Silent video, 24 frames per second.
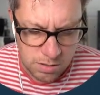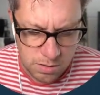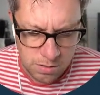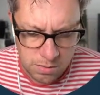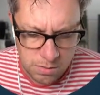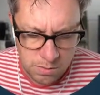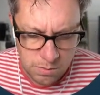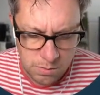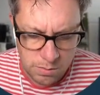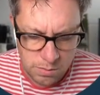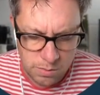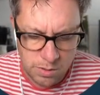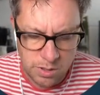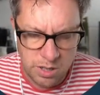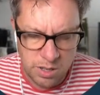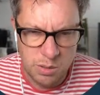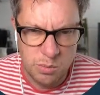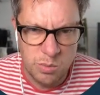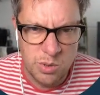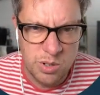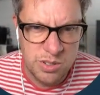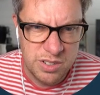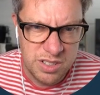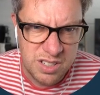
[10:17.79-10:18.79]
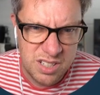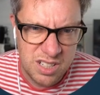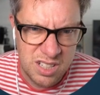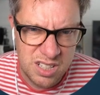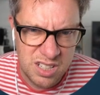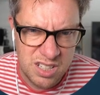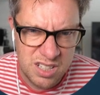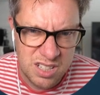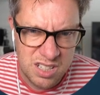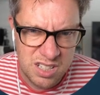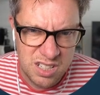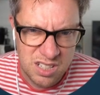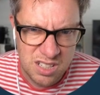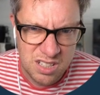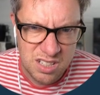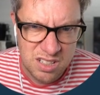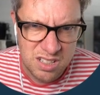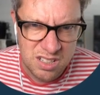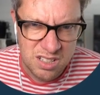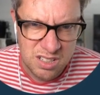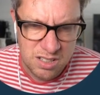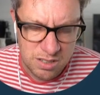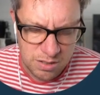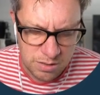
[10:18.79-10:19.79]
what I wanted.
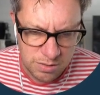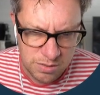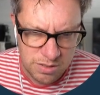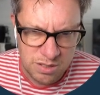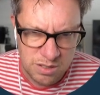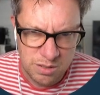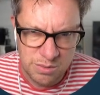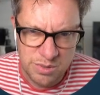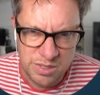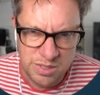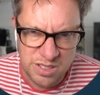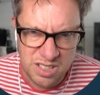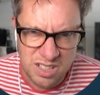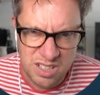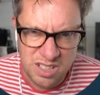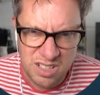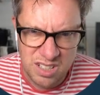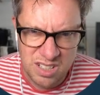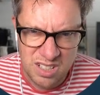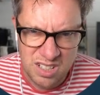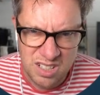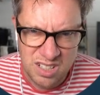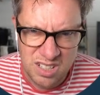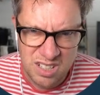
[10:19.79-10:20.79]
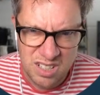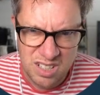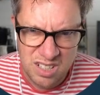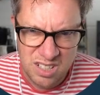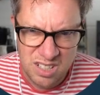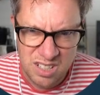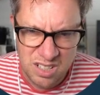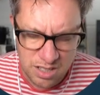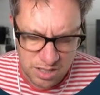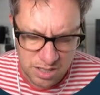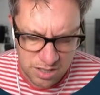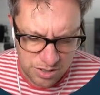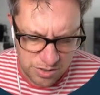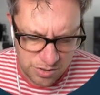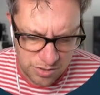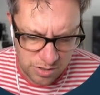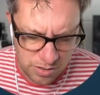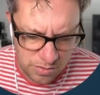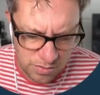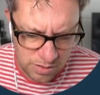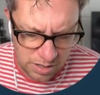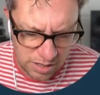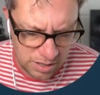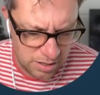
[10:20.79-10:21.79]
So what is it?
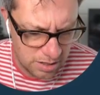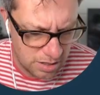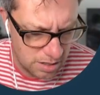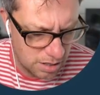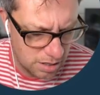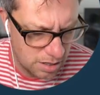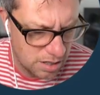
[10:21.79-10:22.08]
Control enter.